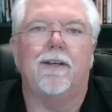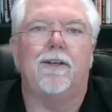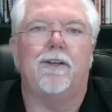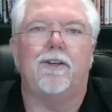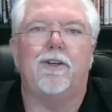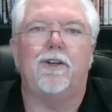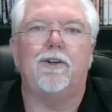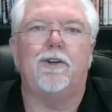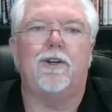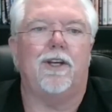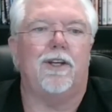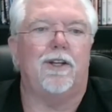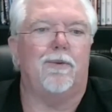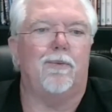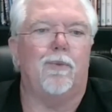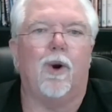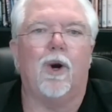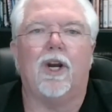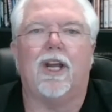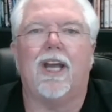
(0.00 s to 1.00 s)
You
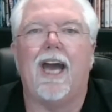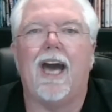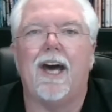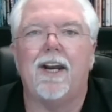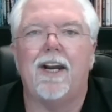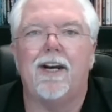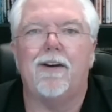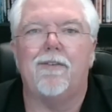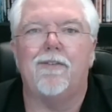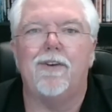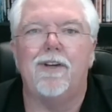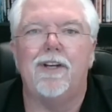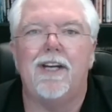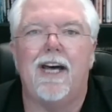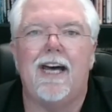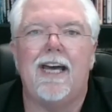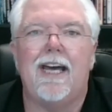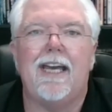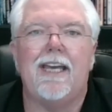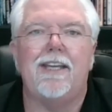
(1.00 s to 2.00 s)
can work out every
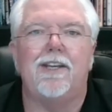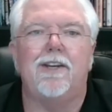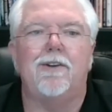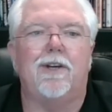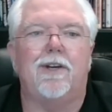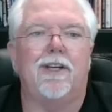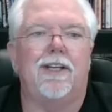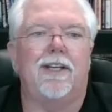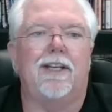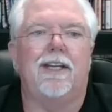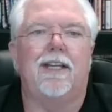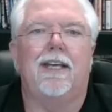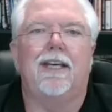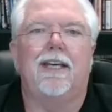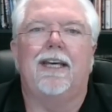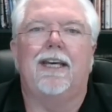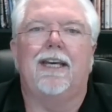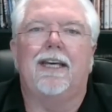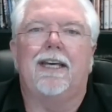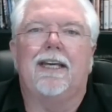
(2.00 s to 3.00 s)
day. You can
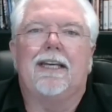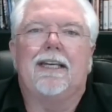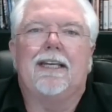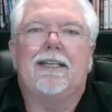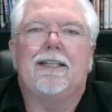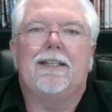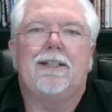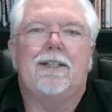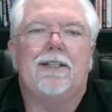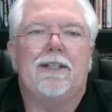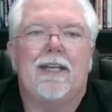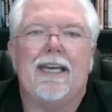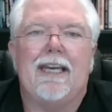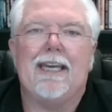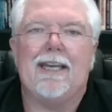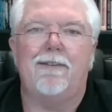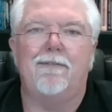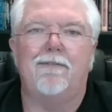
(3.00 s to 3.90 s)
eat